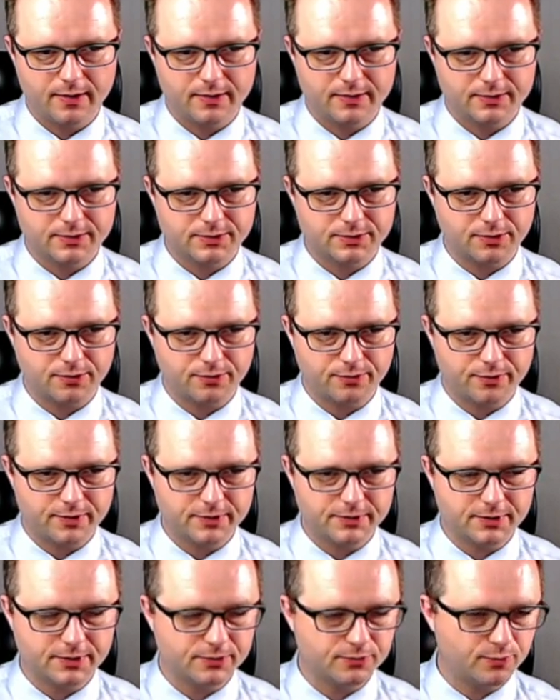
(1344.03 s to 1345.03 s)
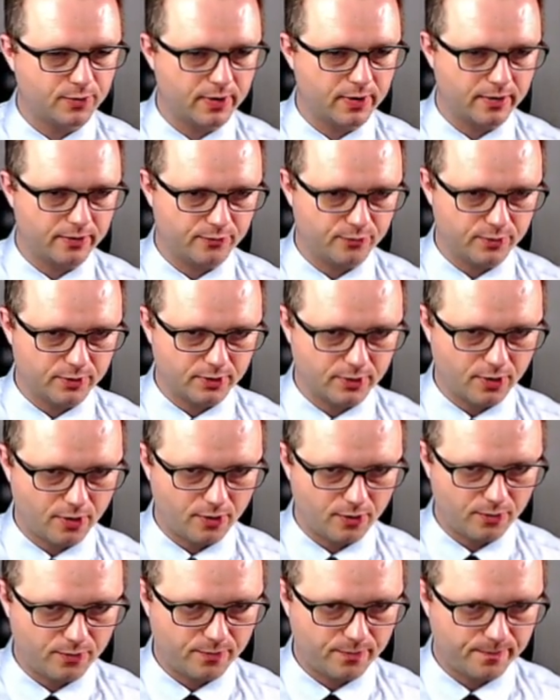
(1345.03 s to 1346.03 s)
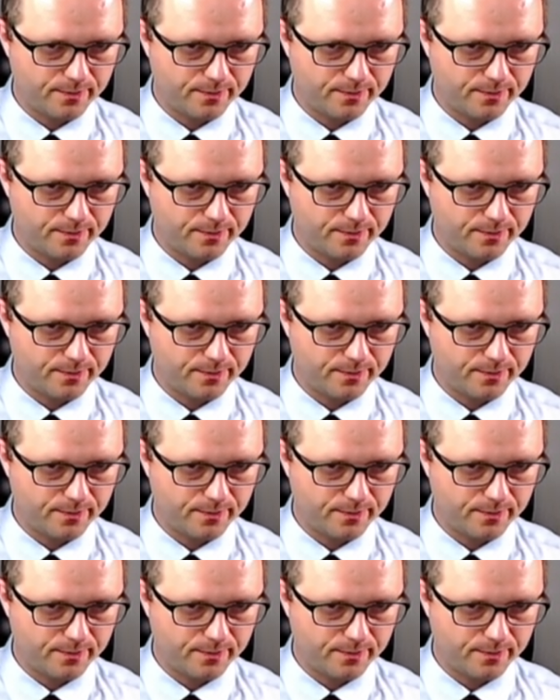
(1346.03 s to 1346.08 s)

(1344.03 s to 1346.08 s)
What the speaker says: So this is where it would go.